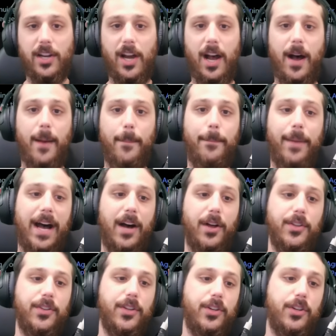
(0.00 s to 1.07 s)

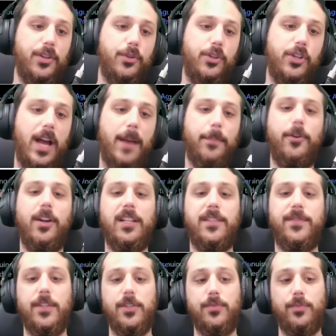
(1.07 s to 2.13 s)
about the new shop credits.
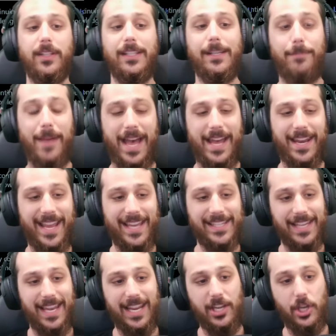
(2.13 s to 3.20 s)
Feels really bad
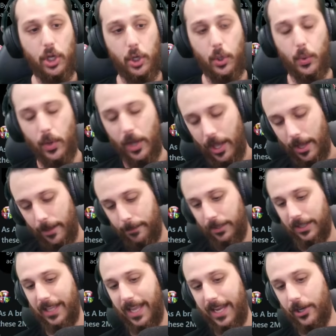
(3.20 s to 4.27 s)
as a new
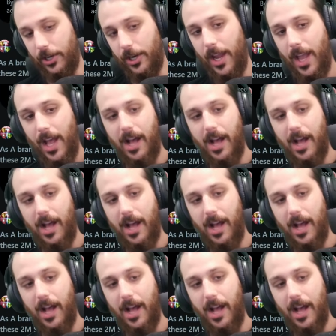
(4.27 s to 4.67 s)
player.